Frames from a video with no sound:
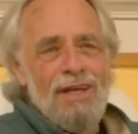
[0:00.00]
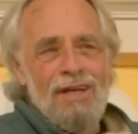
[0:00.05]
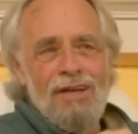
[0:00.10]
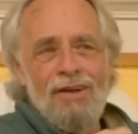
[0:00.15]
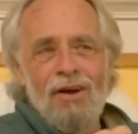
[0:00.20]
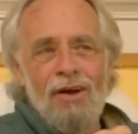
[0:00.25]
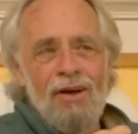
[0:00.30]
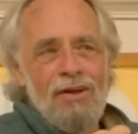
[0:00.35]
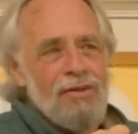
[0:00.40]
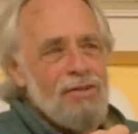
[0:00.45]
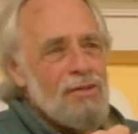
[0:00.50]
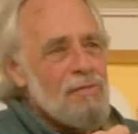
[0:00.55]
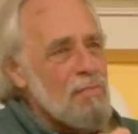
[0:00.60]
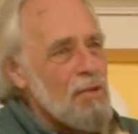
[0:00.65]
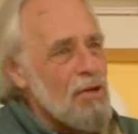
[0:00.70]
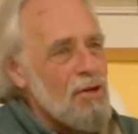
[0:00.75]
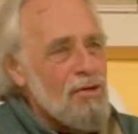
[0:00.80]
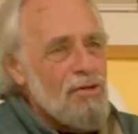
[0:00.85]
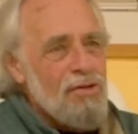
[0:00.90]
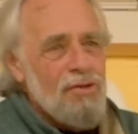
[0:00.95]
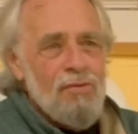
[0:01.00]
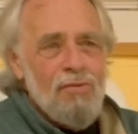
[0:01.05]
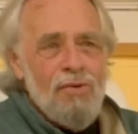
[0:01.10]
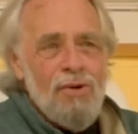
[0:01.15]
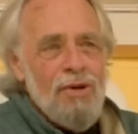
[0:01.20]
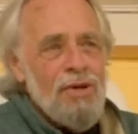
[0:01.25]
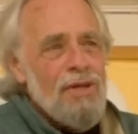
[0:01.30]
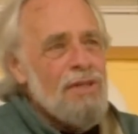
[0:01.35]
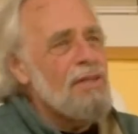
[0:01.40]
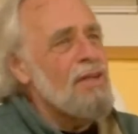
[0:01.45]
and all your spiritual
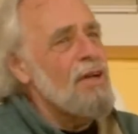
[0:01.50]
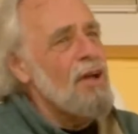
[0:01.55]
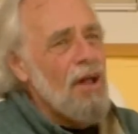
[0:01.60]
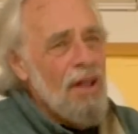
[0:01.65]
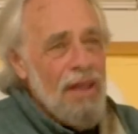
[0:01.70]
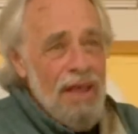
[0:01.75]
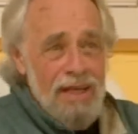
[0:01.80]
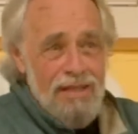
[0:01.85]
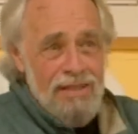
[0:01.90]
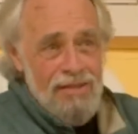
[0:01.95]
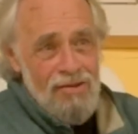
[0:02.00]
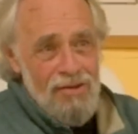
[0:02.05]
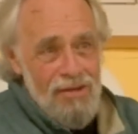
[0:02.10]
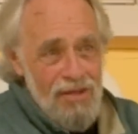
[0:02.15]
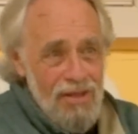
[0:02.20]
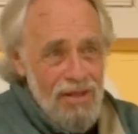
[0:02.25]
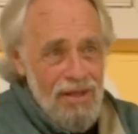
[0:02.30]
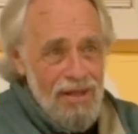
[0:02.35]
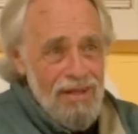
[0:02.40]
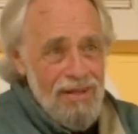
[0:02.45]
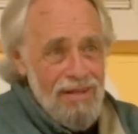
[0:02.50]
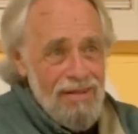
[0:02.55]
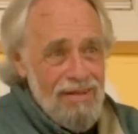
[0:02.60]
worries and all that sort of thing.